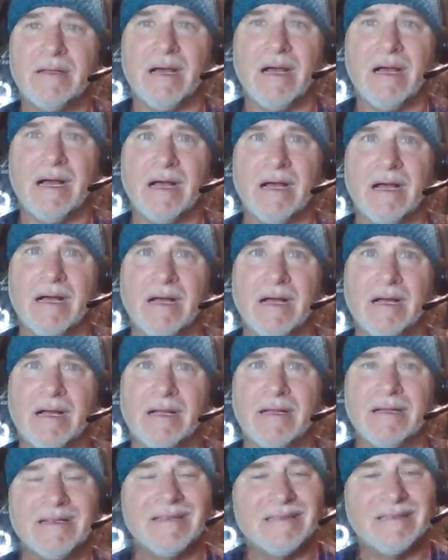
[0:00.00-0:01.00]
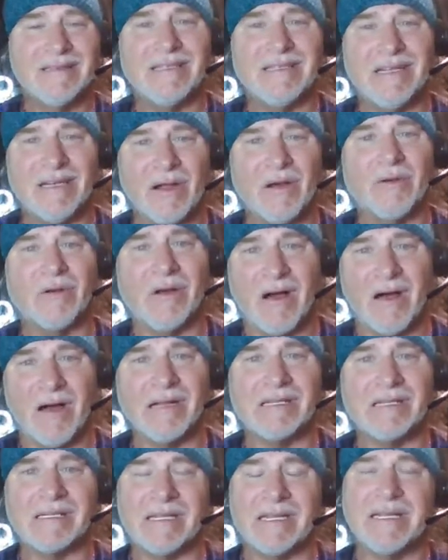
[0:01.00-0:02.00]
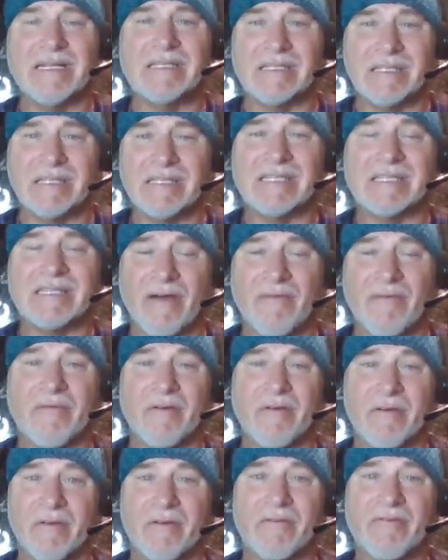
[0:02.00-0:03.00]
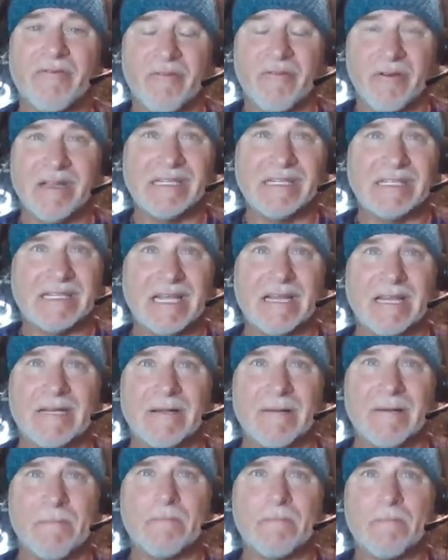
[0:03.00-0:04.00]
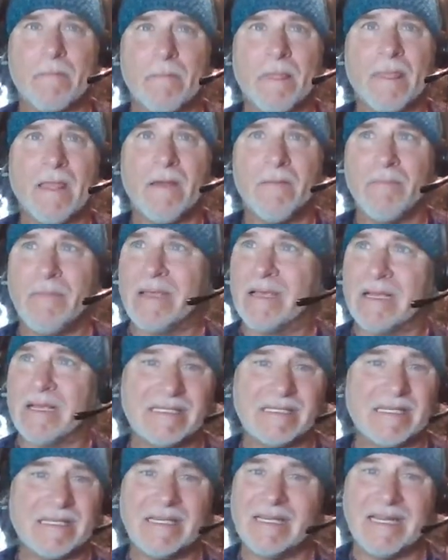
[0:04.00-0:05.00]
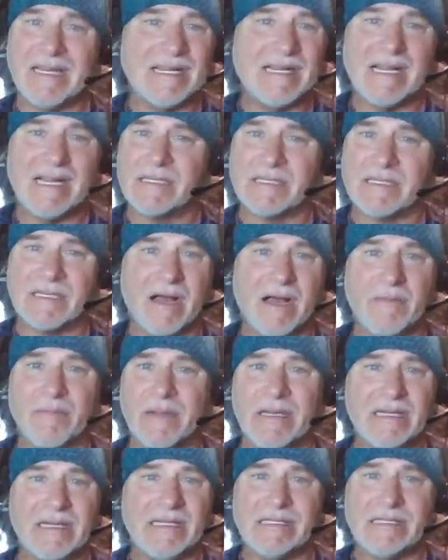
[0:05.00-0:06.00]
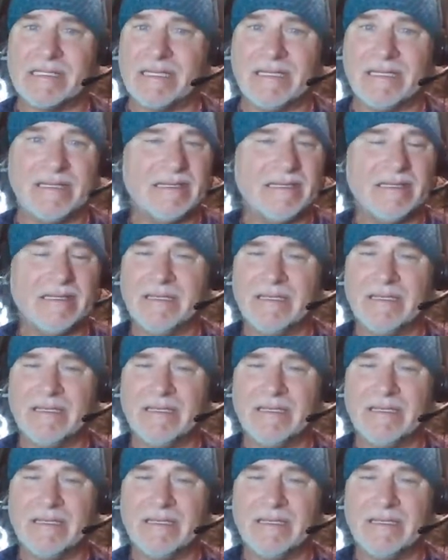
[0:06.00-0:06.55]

you know, honestly, to suffer for his kingdom, because it has not been easy.